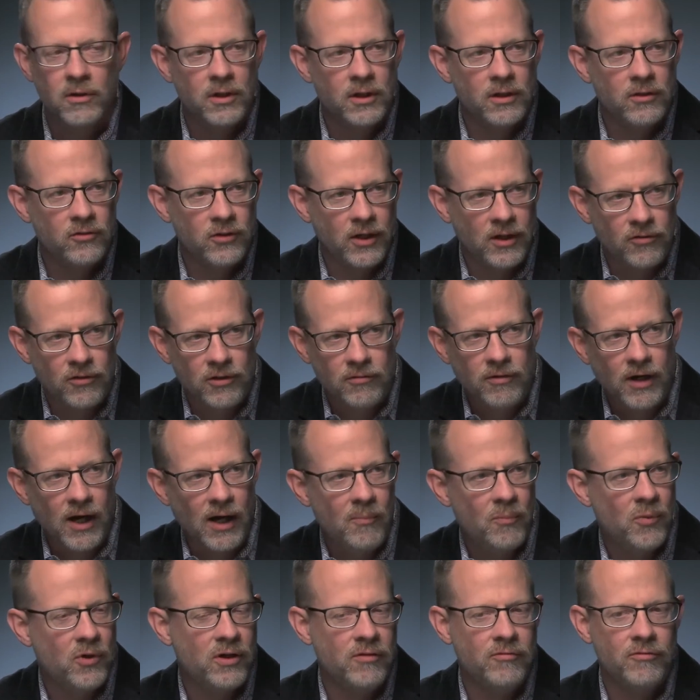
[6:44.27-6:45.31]
excessive
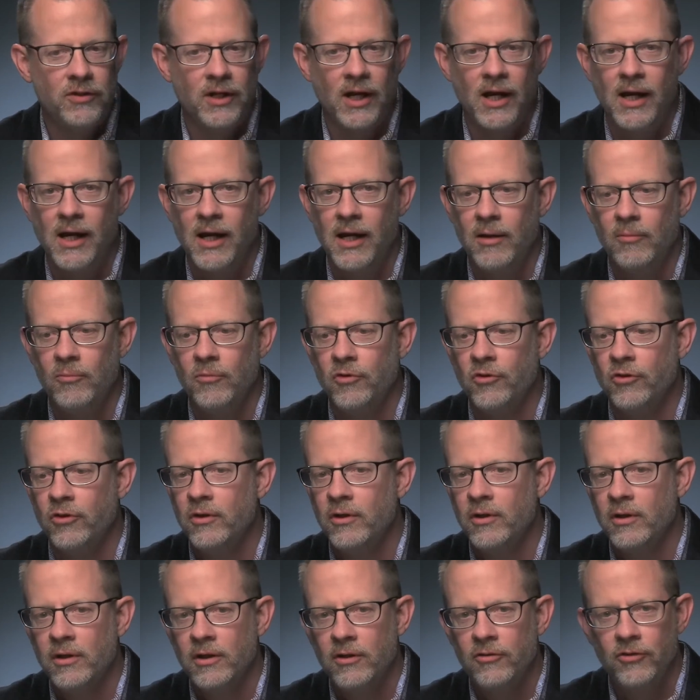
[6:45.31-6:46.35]
operative times,
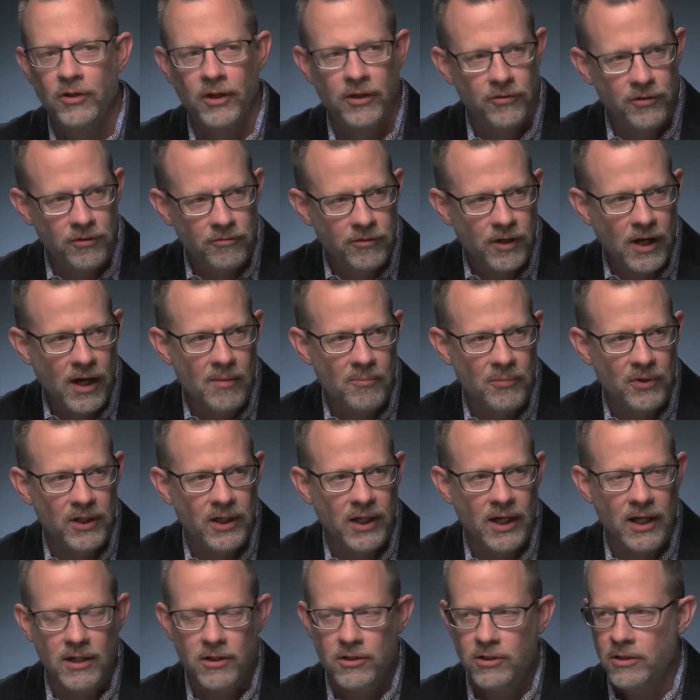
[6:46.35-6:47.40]
excessive
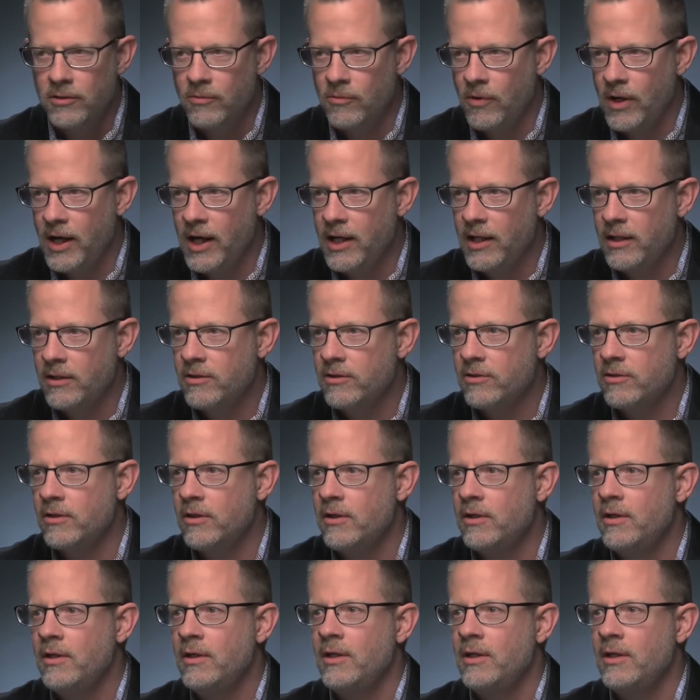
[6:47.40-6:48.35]
complication rates,